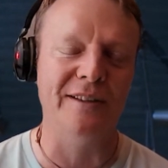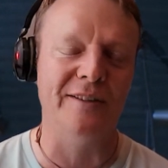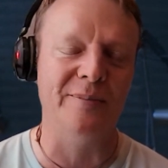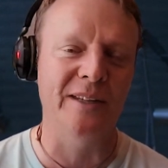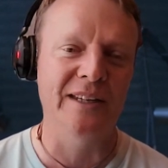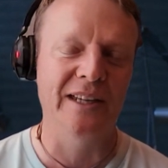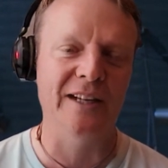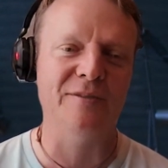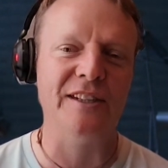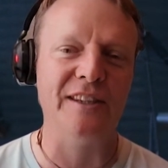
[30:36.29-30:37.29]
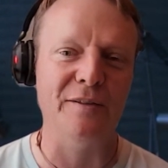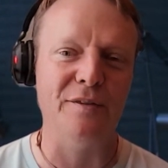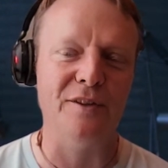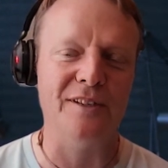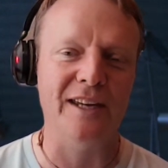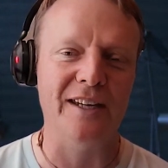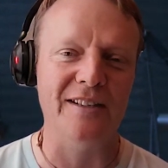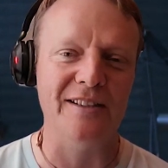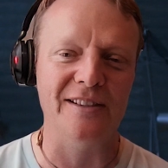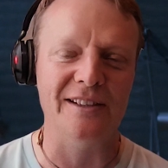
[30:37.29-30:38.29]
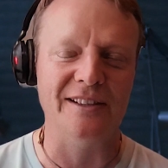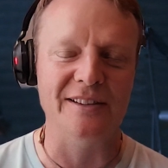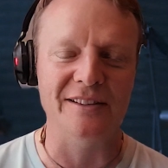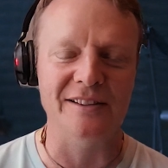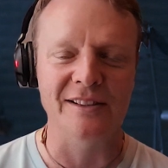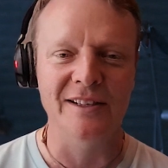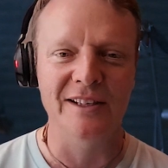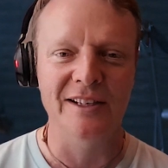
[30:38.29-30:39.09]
and I've seen that firsthand. And